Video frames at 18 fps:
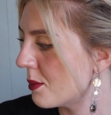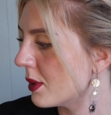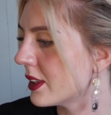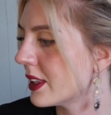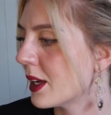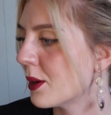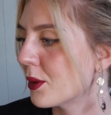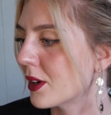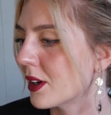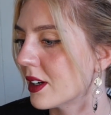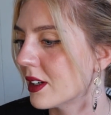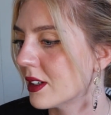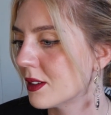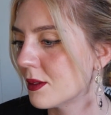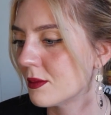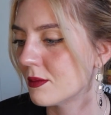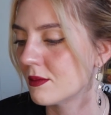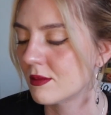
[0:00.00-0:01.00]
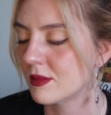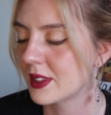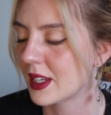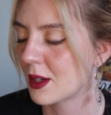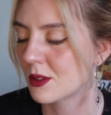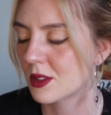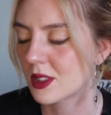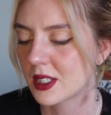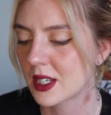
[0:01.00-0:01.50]
but they were
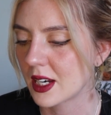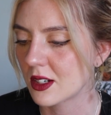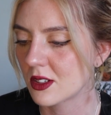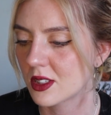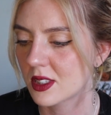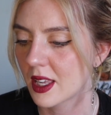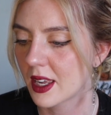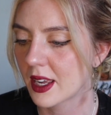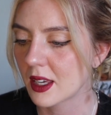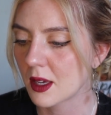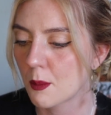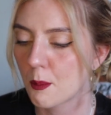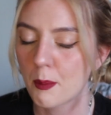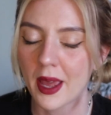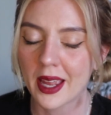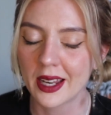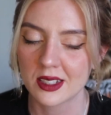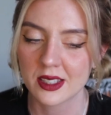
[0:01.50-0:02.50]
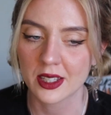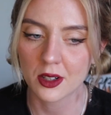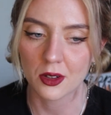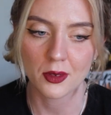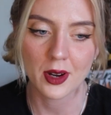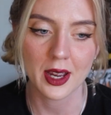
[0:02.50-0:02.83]
downstairs like pacing